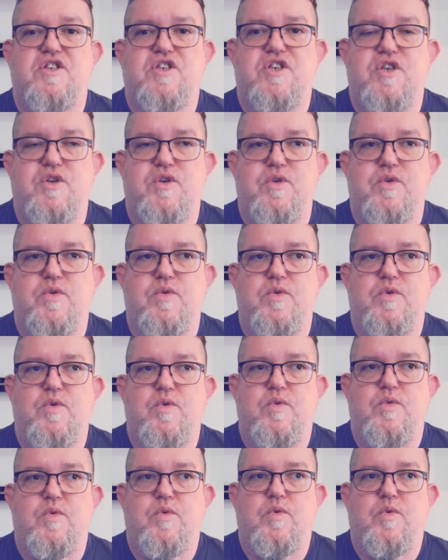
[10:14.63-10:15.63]

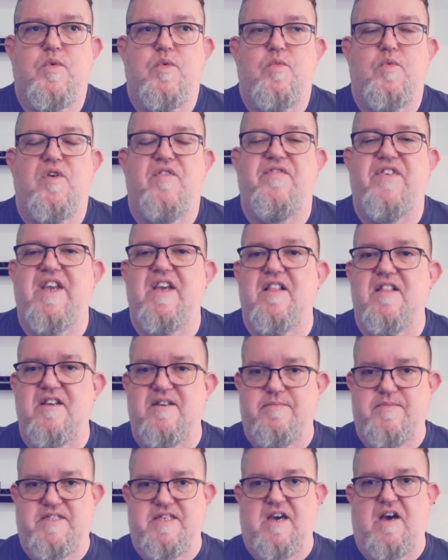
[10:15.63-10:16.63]
to reveal
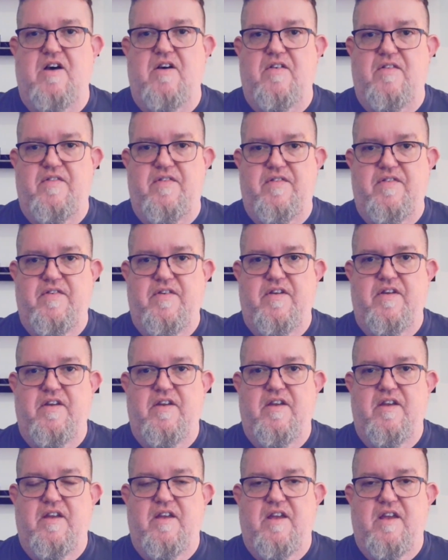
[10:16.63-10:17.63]
himself
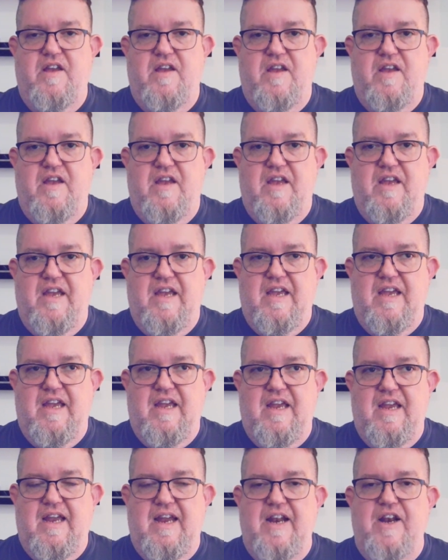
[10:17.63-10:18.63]

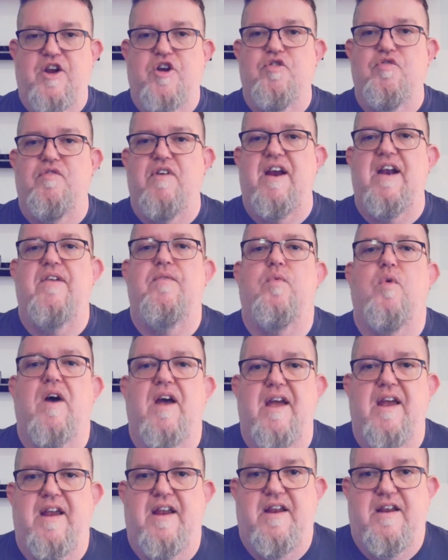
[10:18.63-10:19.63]
in a creative
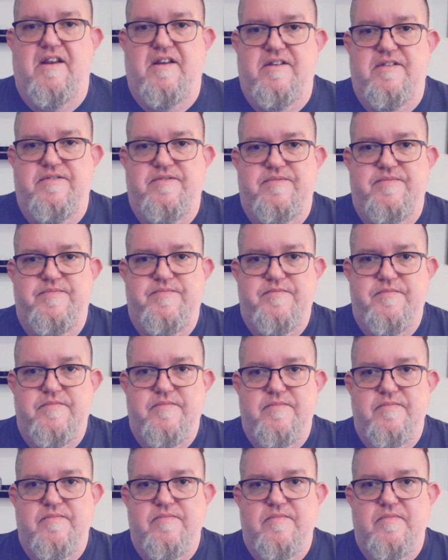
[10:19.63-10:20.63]
way
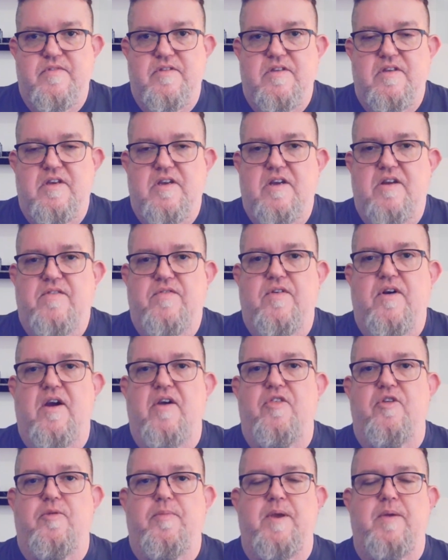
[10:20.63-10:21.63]
for
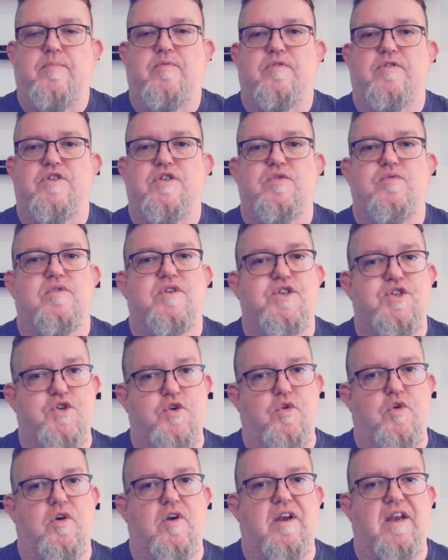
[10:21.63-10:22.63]
other people to
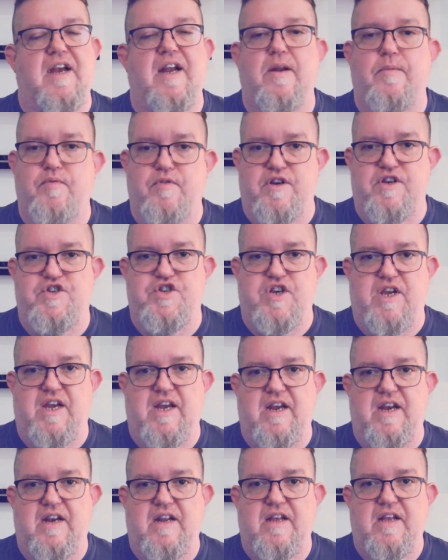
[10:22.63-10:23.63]
enjoy and
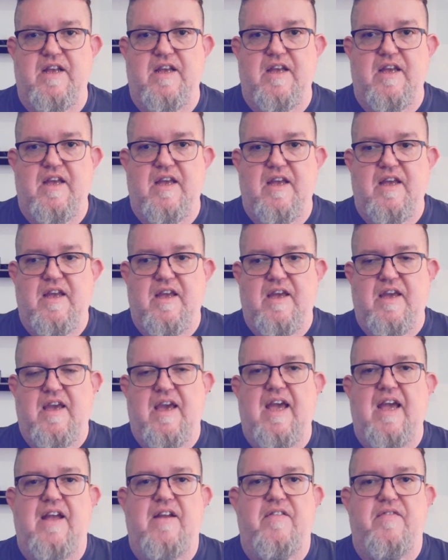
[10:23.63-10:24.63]
appreciate.
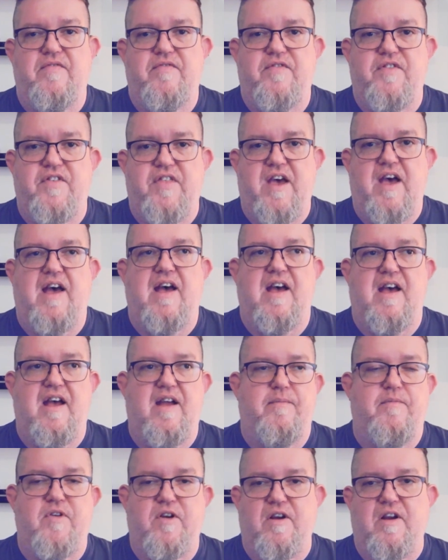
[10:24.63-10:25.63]
And for that,
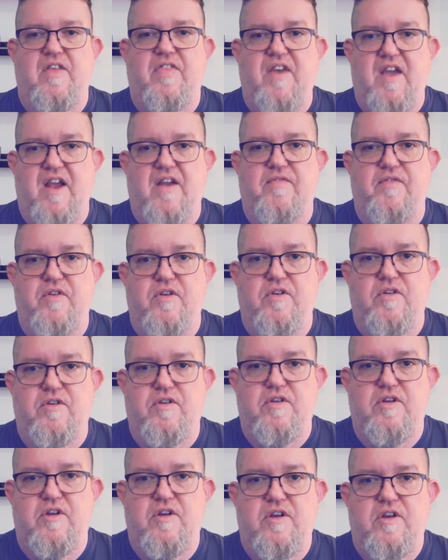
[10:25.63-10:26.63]
I'm very
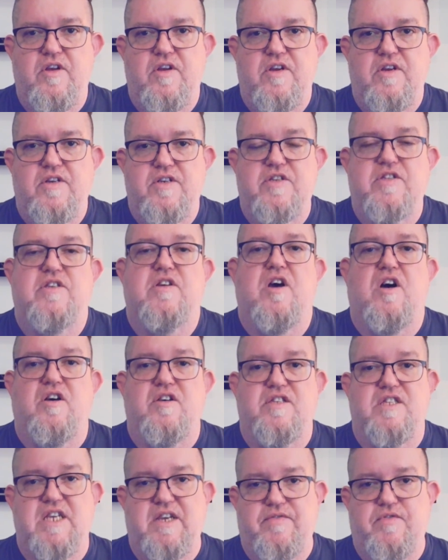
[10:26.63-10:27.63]
thankful to
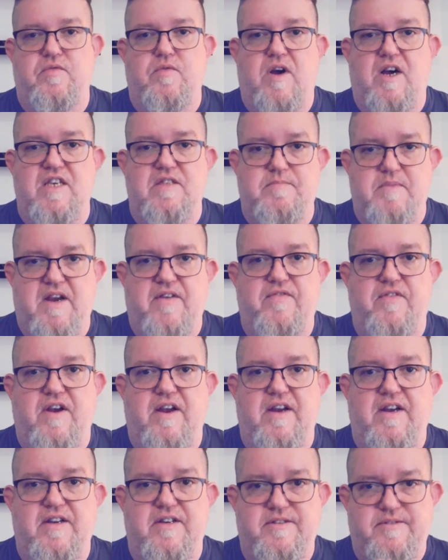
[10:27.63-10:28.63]
call StevenRoss my
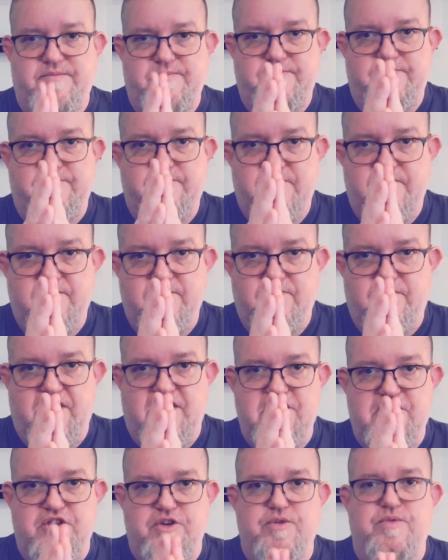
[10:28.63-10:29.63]
friend.
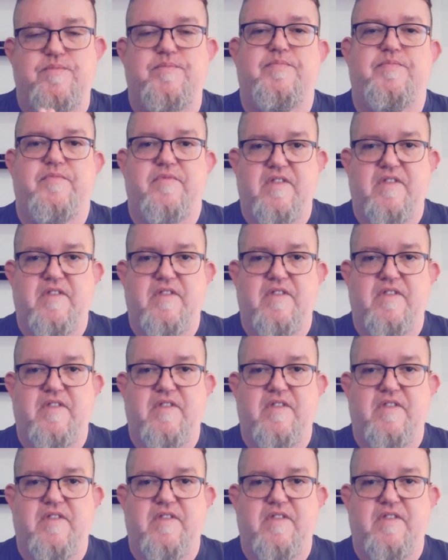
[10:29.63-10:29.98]
Bless you.